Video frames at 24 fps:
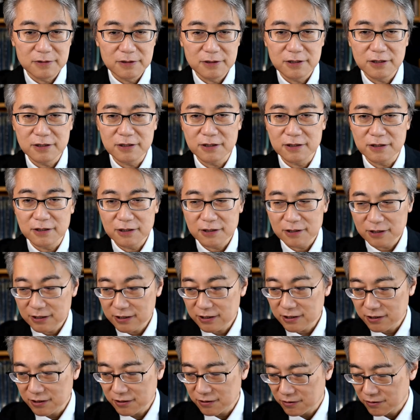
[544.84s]
in
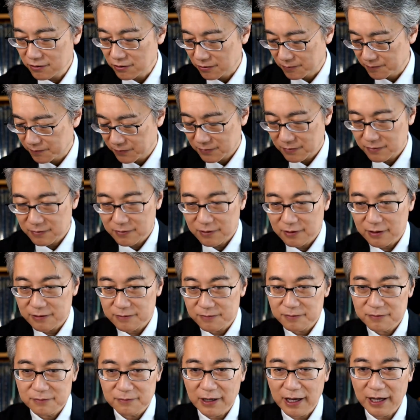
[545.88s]
the,
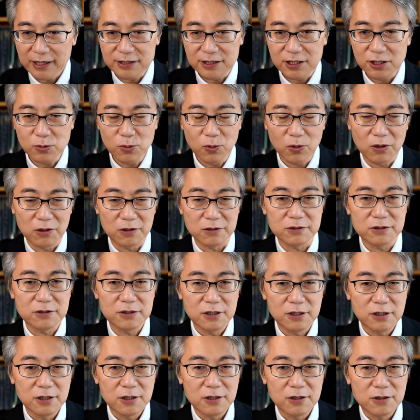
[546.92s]
IT world,
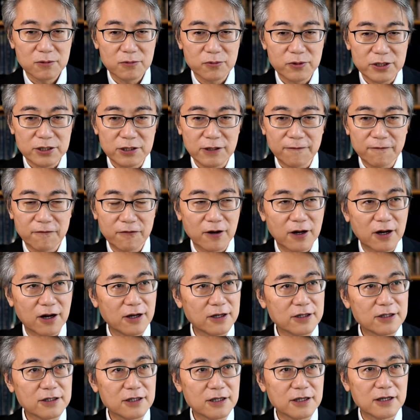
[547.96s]
we
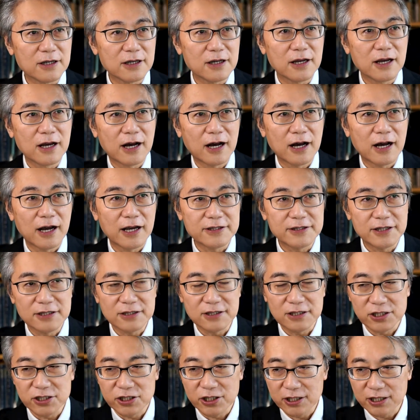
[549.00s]
define
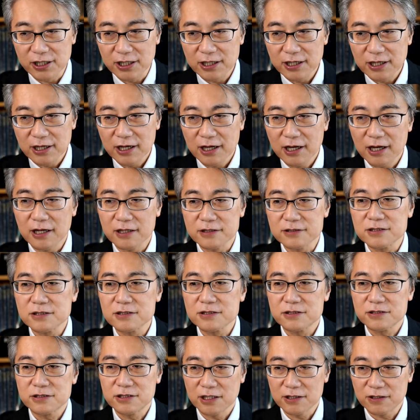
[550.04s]
identity as
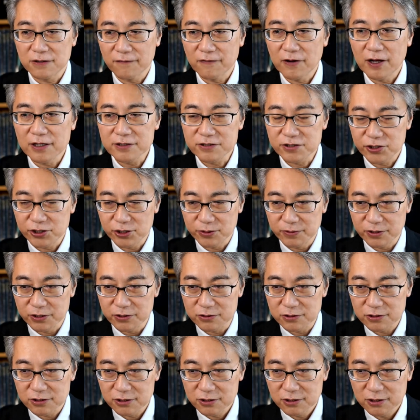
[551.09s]
set of
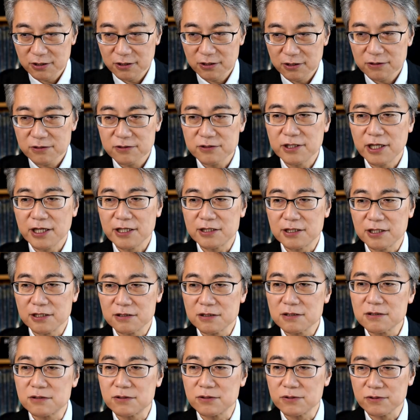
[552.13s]
attributes related
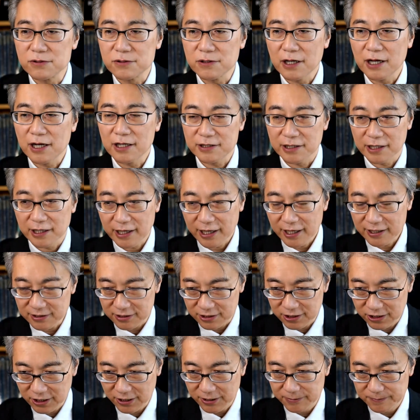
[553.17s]
to an
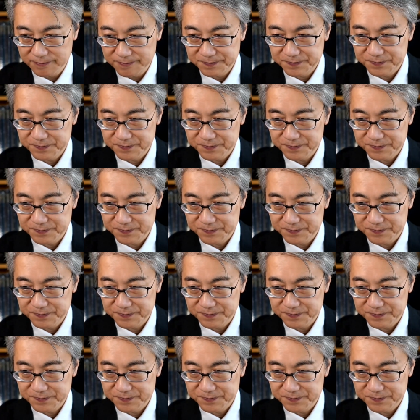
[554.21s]
entity.